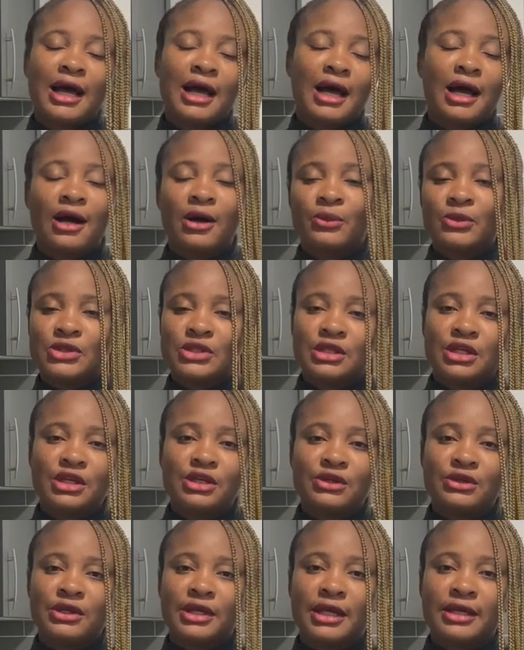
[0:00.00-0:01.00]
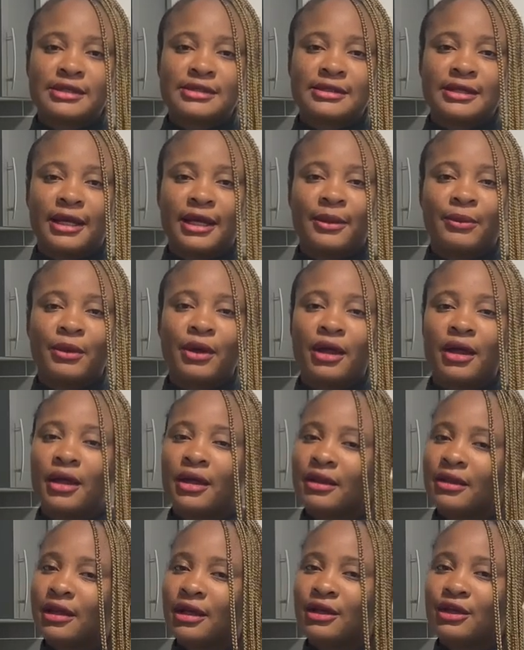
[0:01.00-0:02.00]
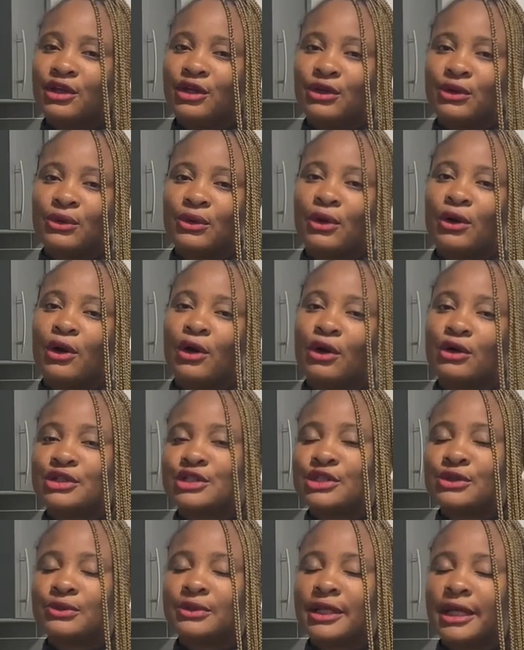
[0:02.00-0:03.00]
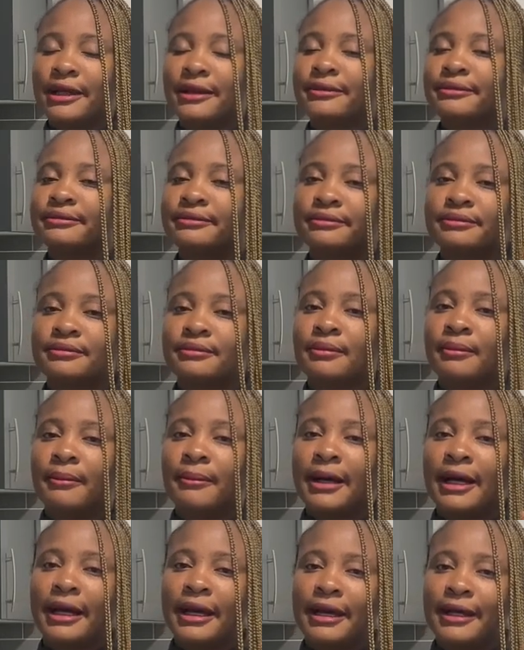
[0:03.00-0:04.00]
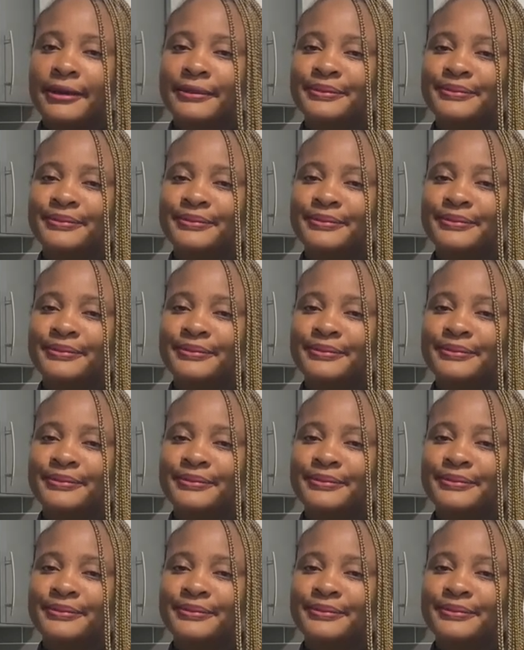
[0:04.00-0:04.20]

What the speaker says: I'll be seeing you next time. Thank you. Until then, bye.